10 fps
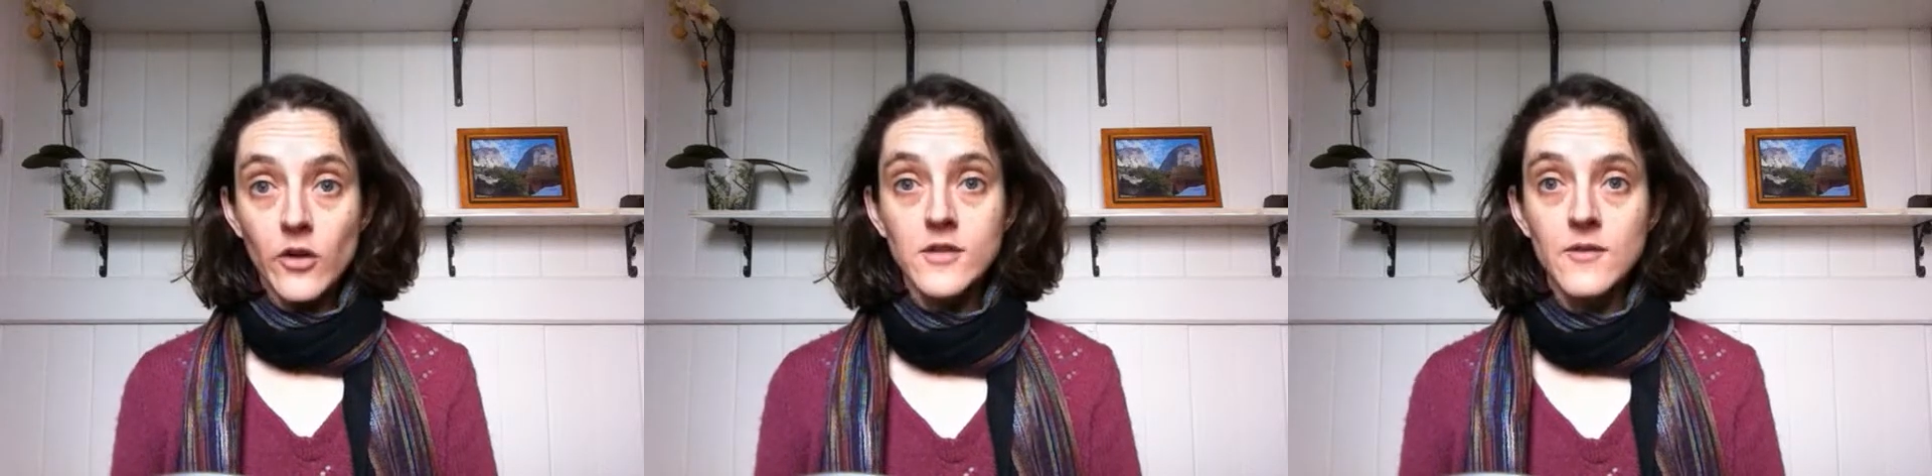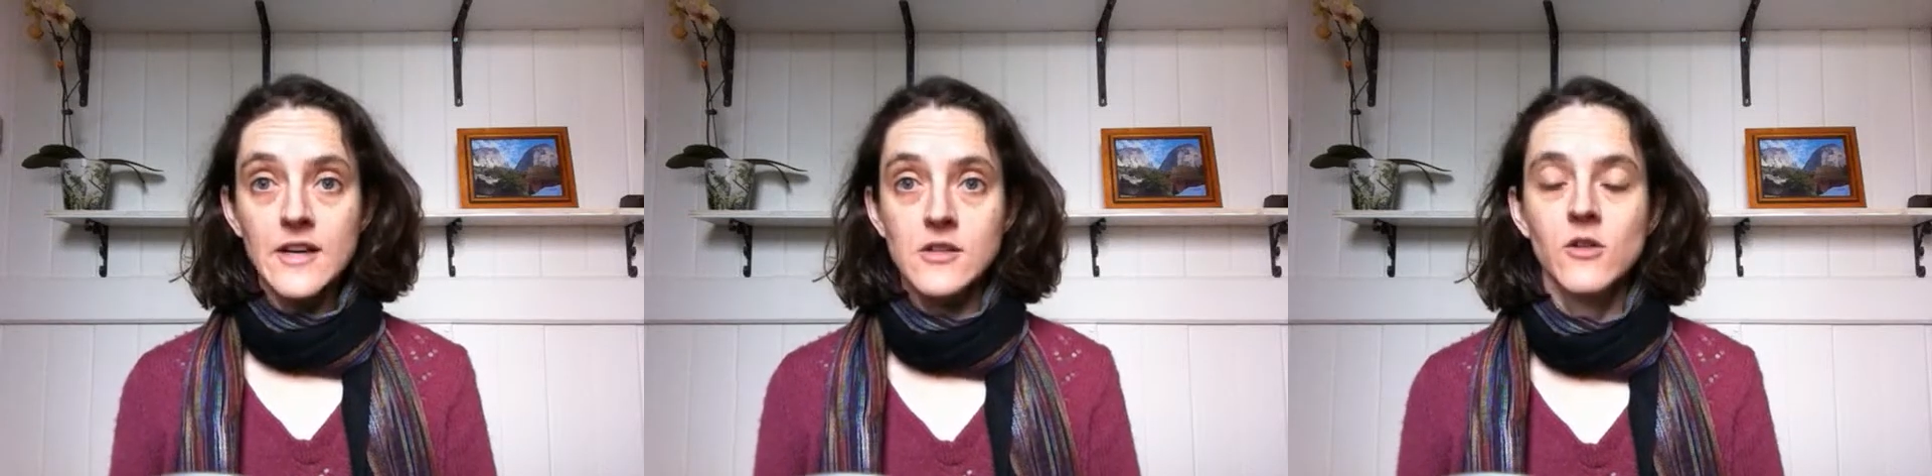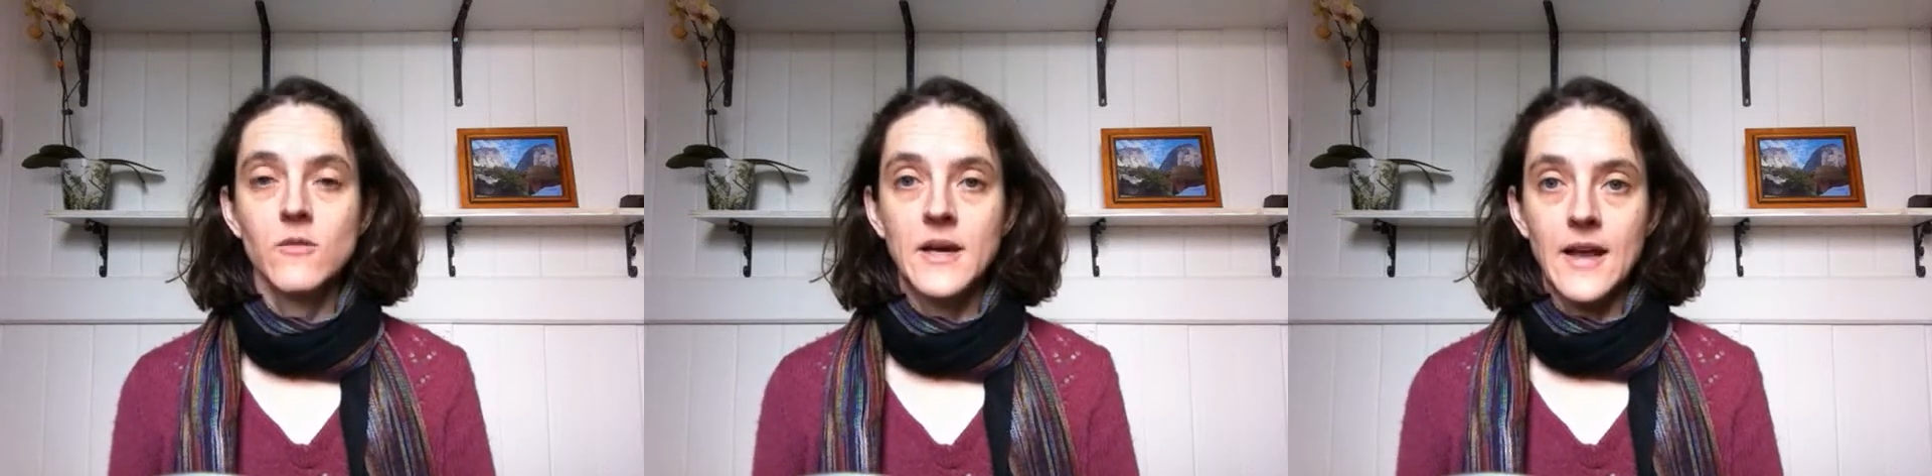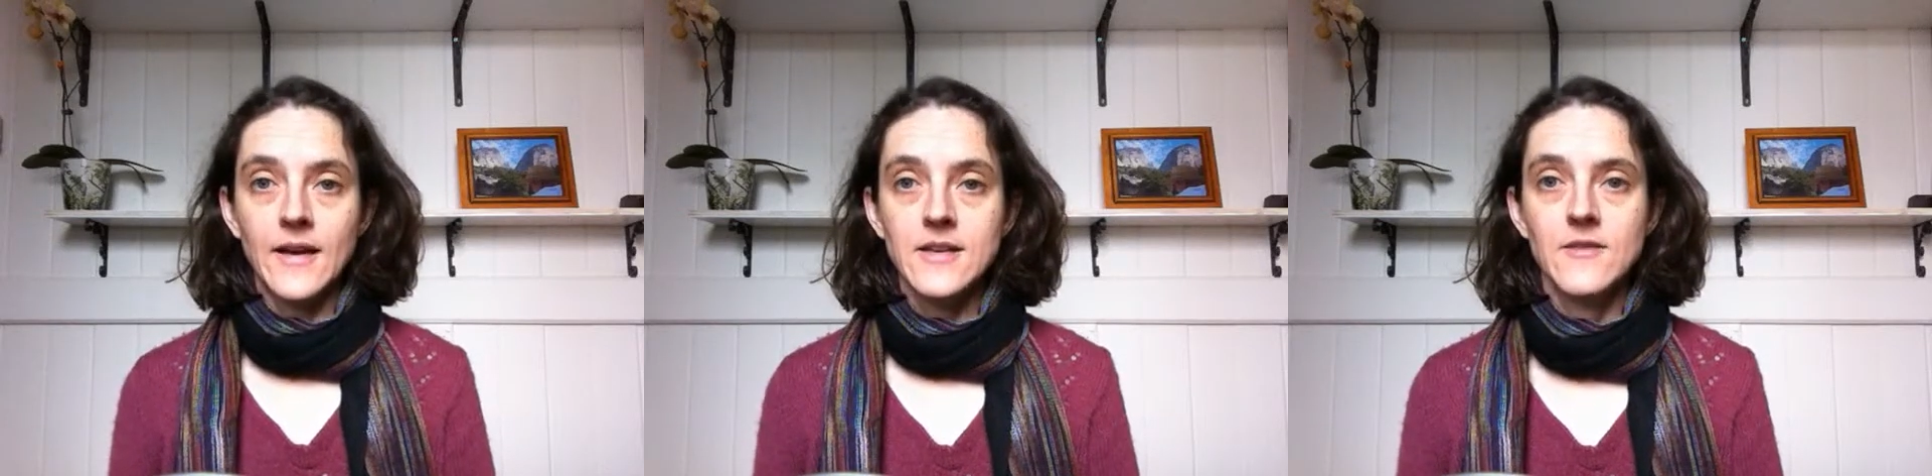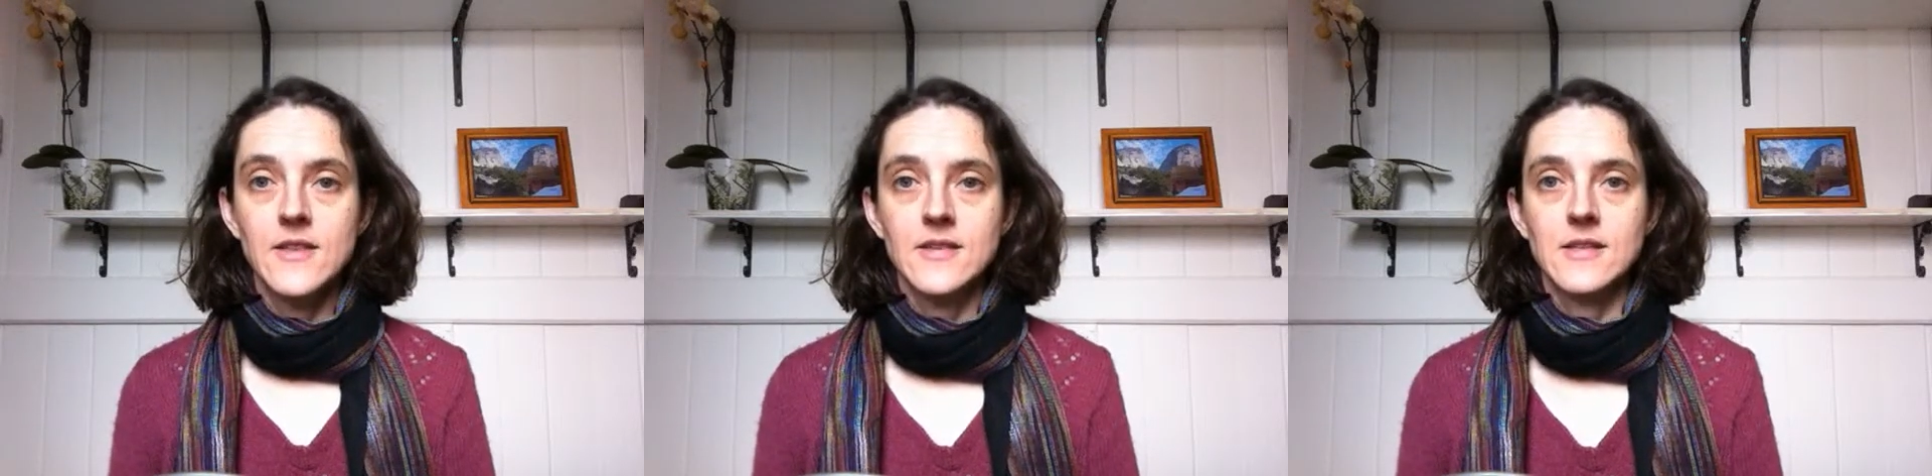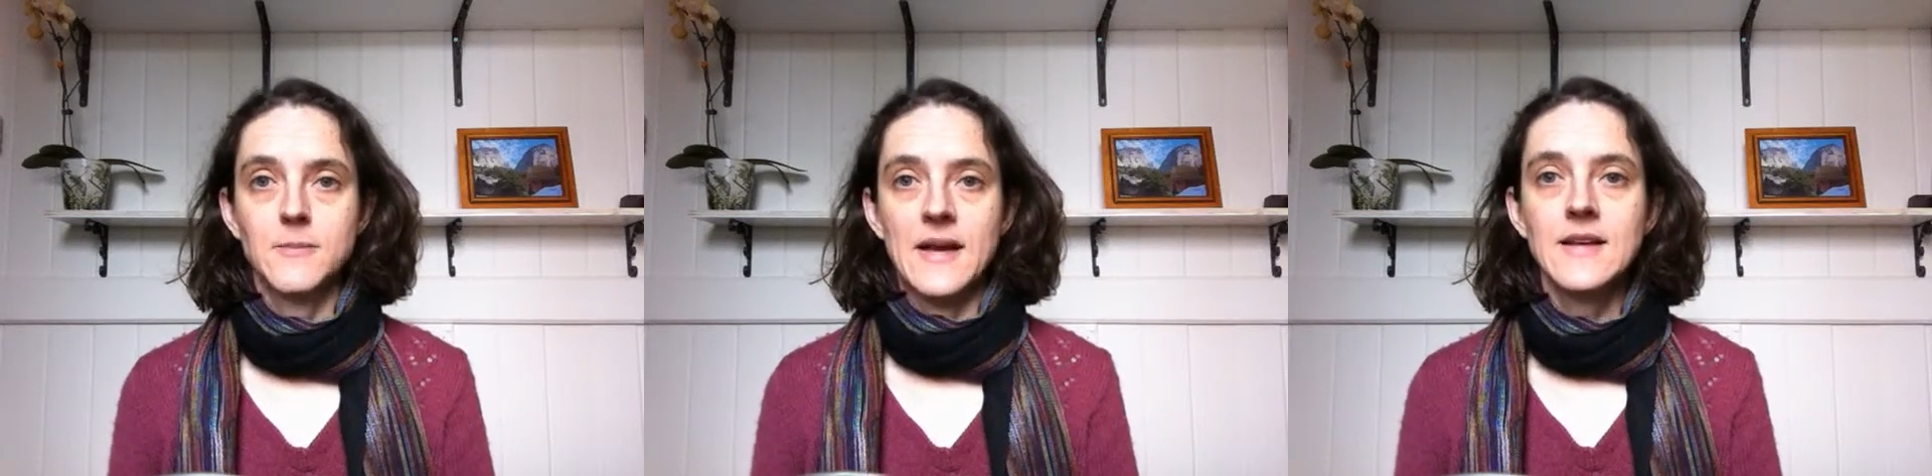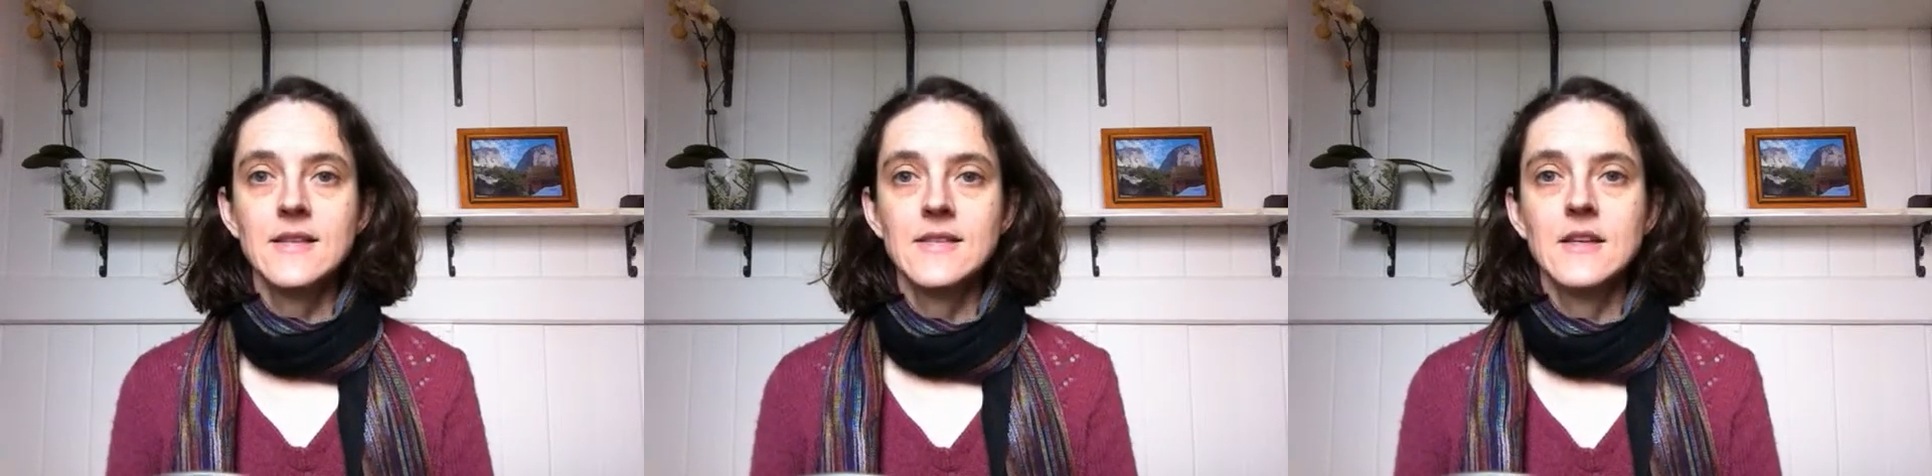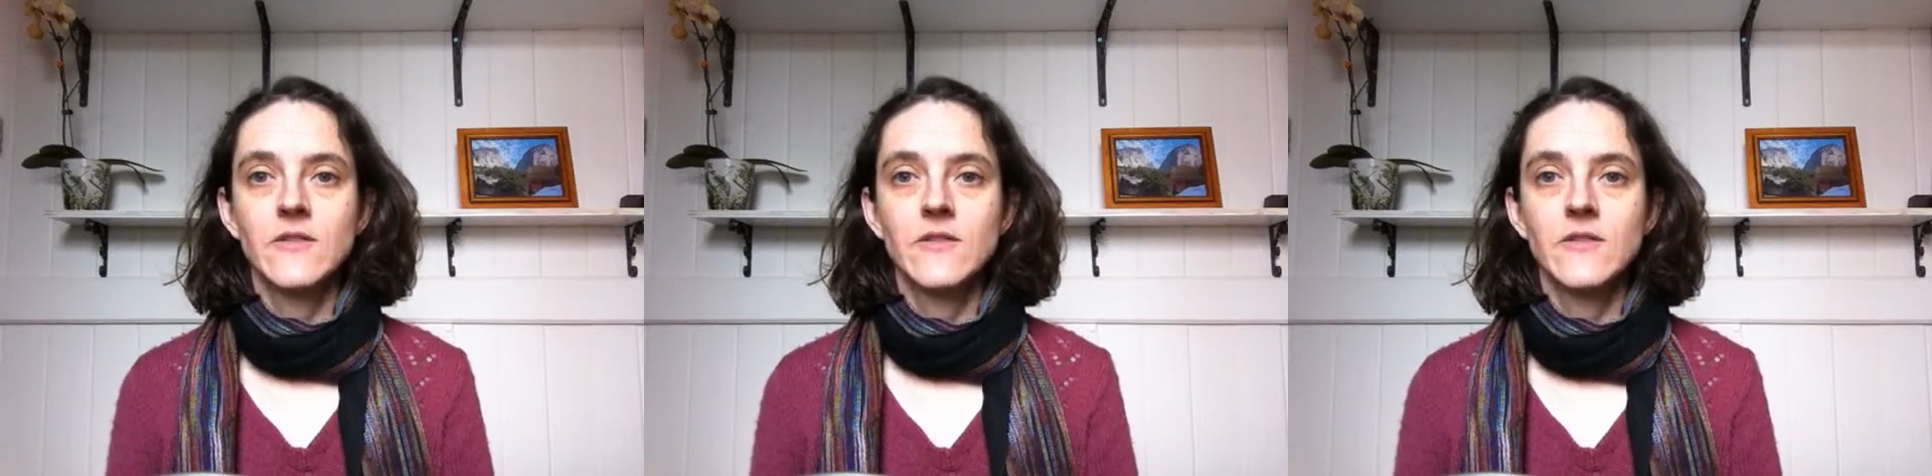those of us who have been active in this space